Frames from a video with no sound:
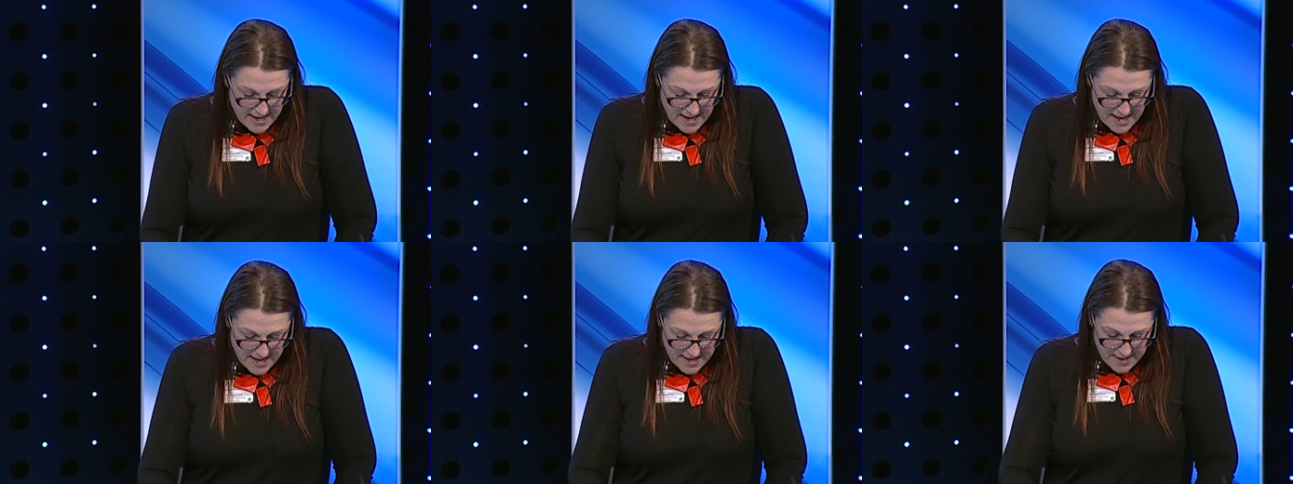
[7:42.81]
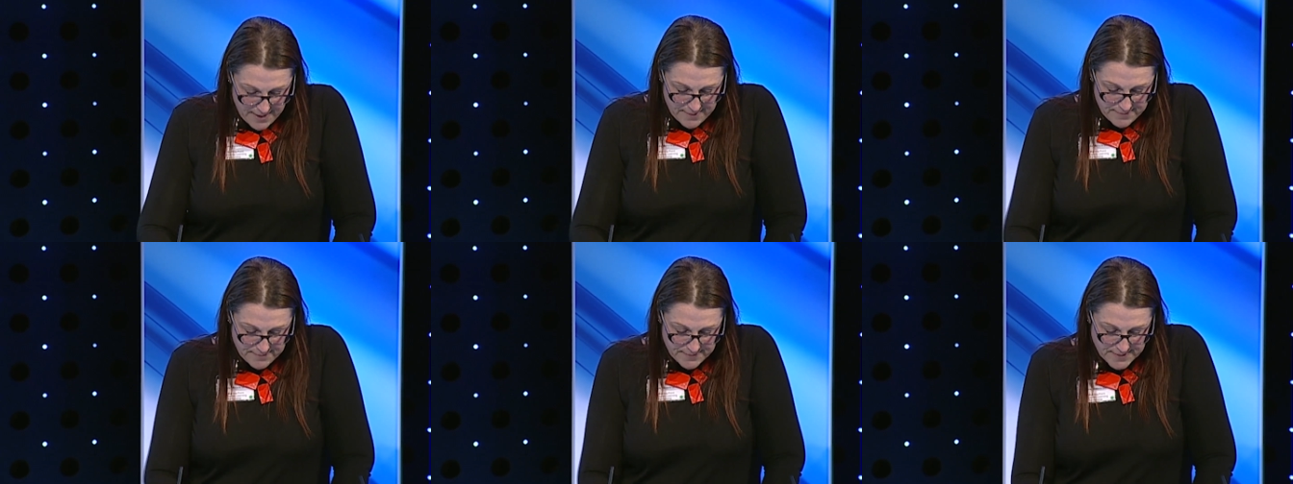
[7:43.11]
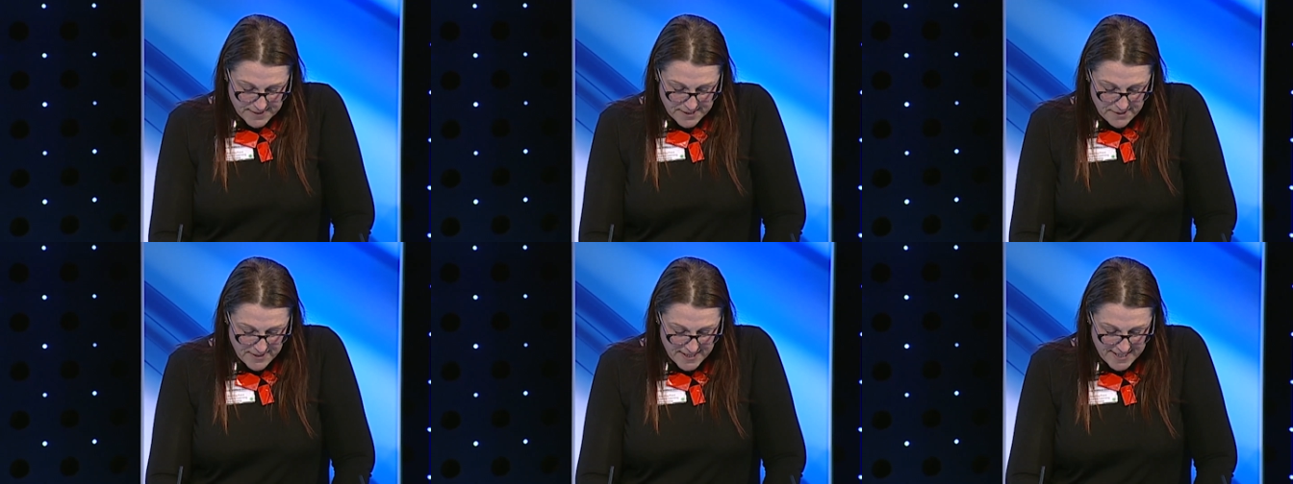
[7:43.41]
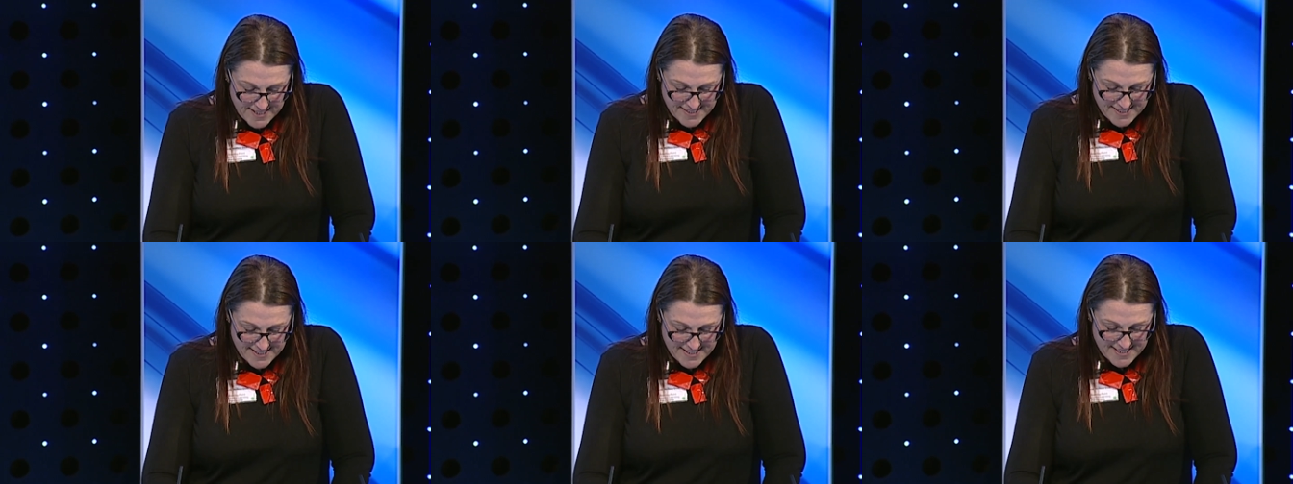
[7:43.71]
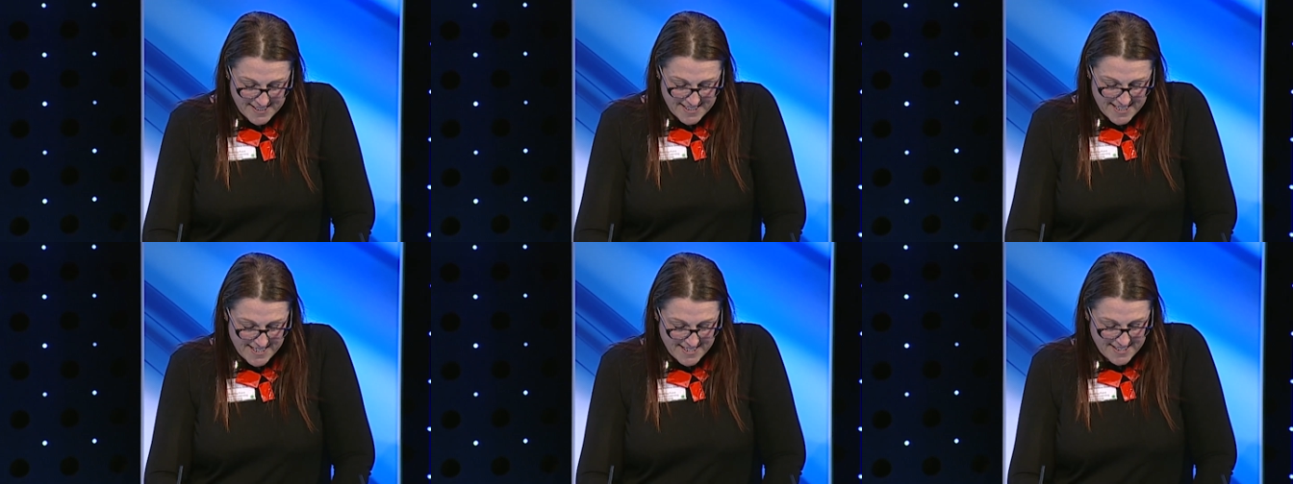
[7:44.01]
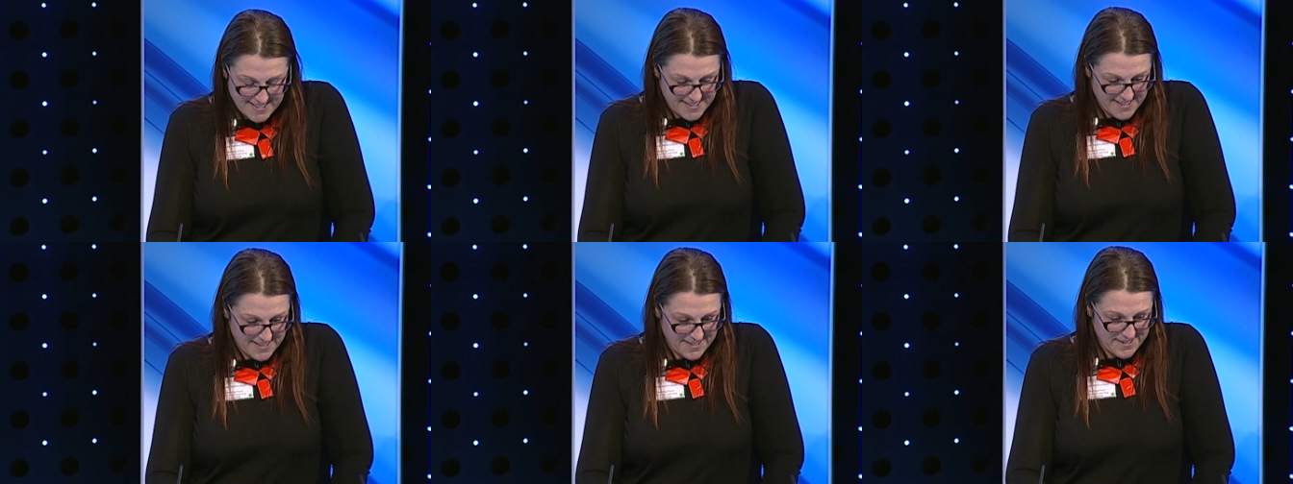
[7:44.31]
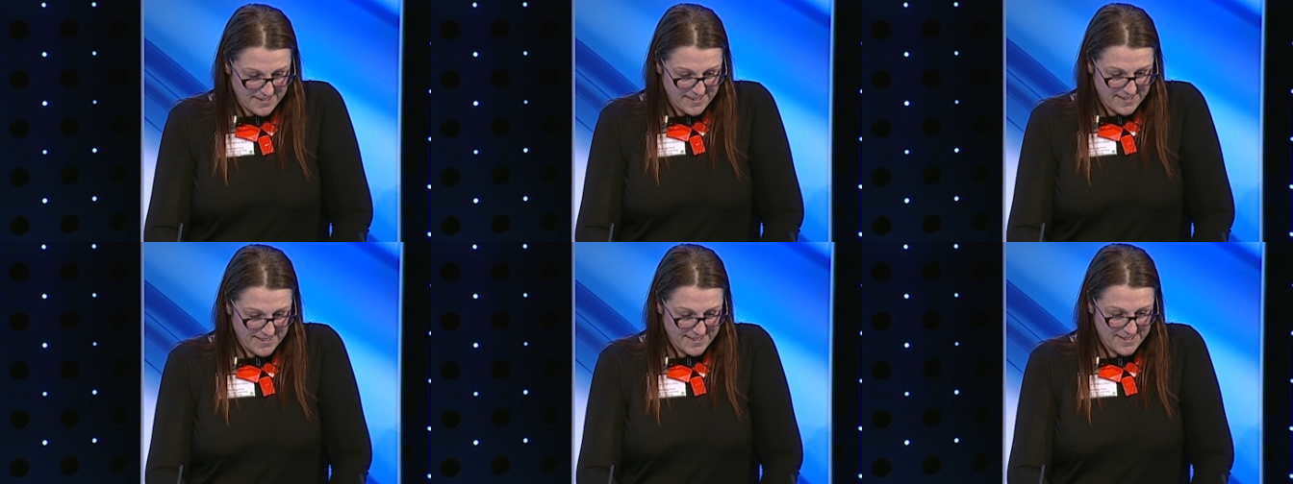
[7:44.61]
So here's the data
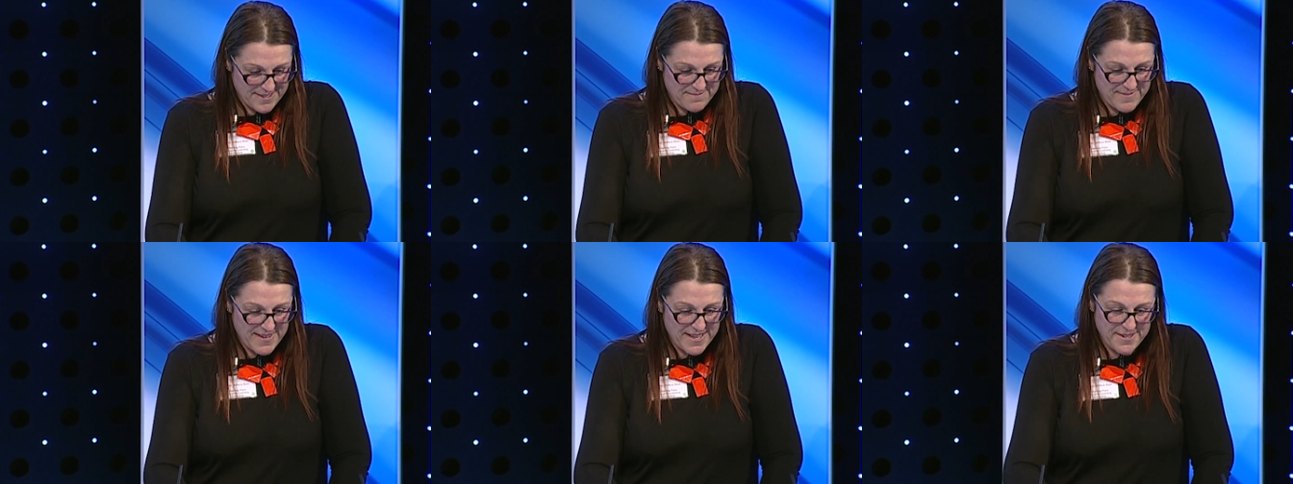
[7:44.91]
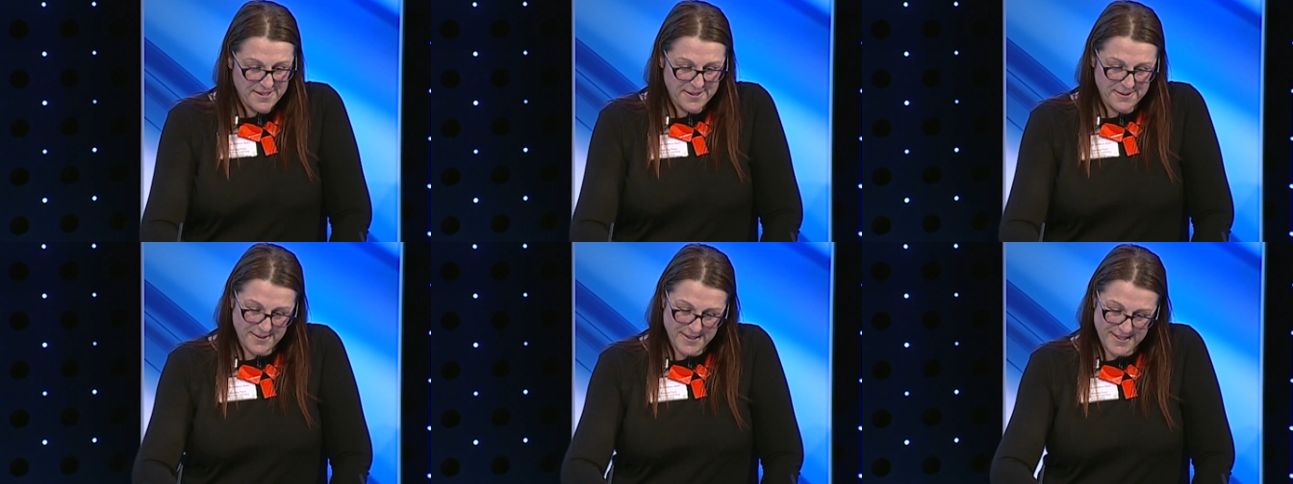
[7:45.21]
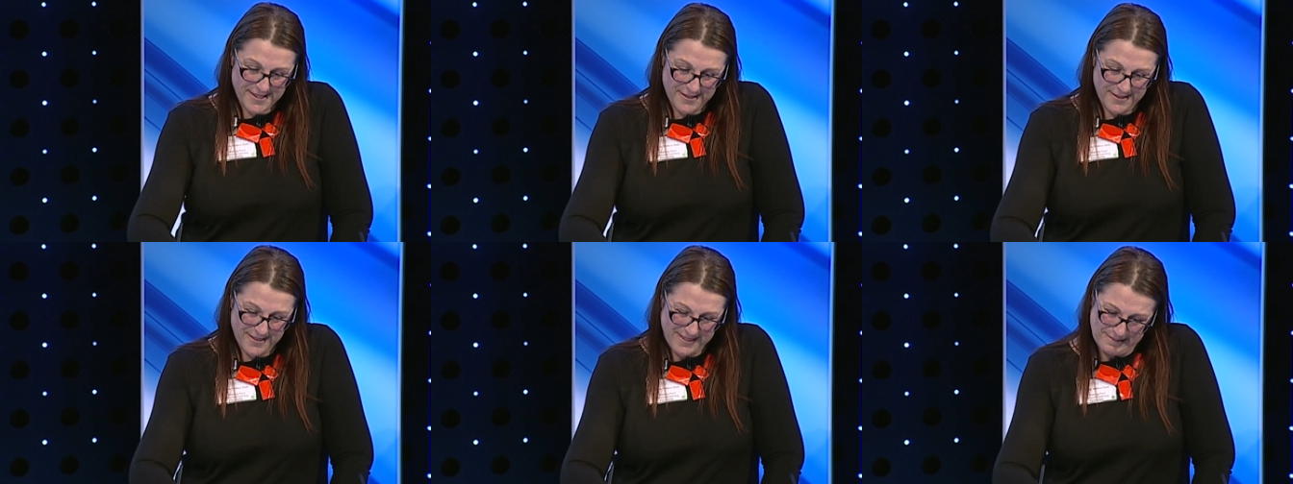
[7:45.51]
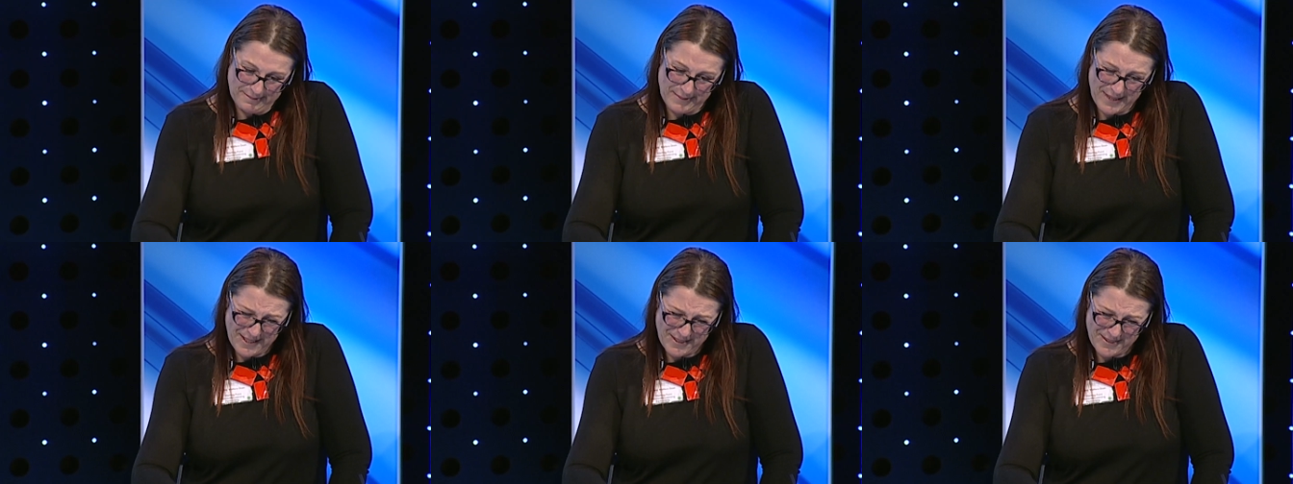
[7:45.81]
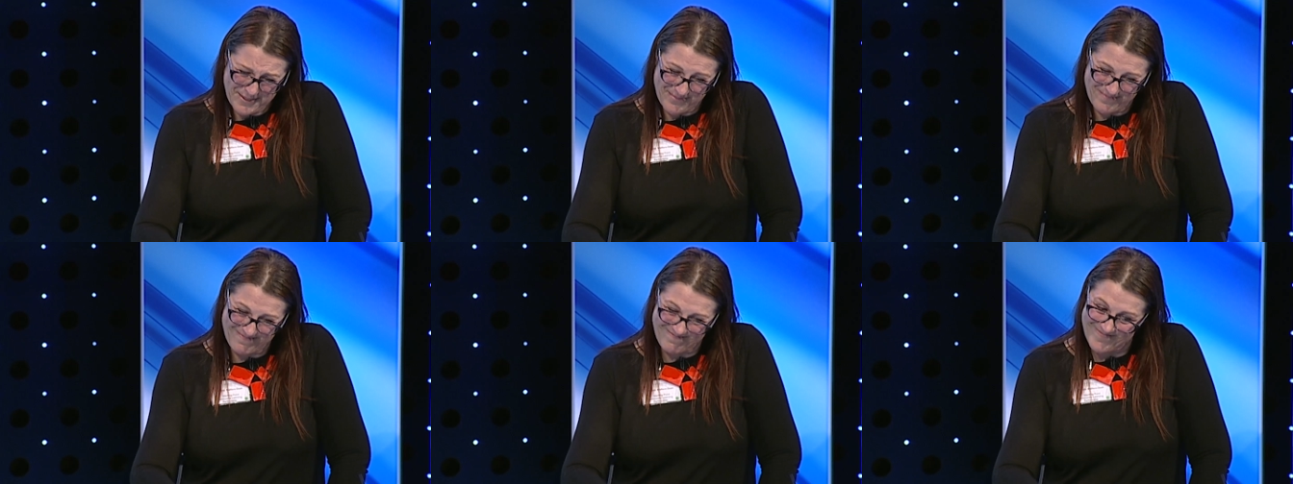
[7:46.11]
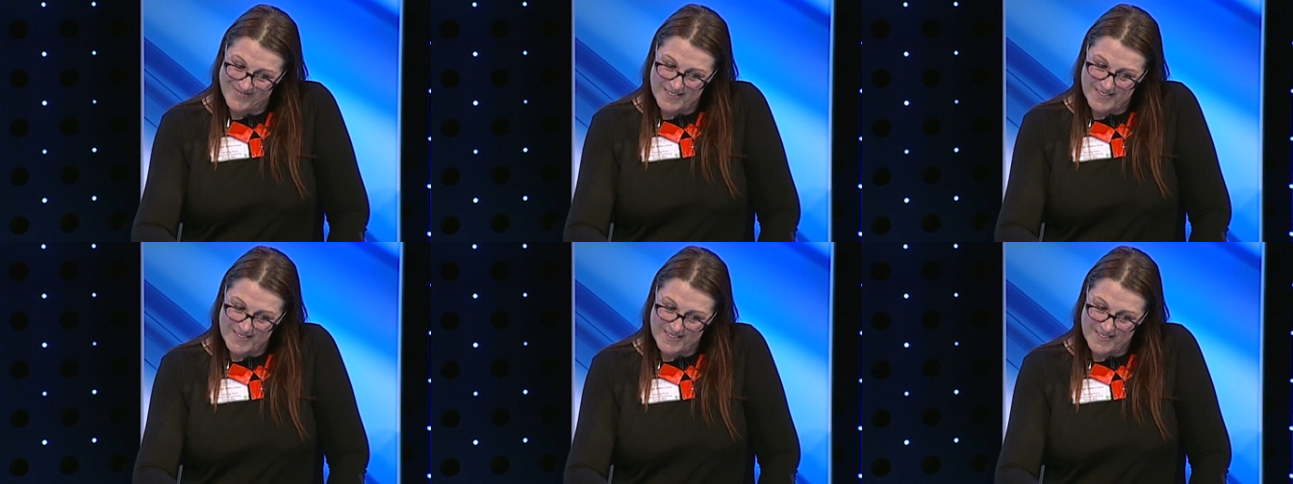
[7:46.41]
that Matthew was talking about.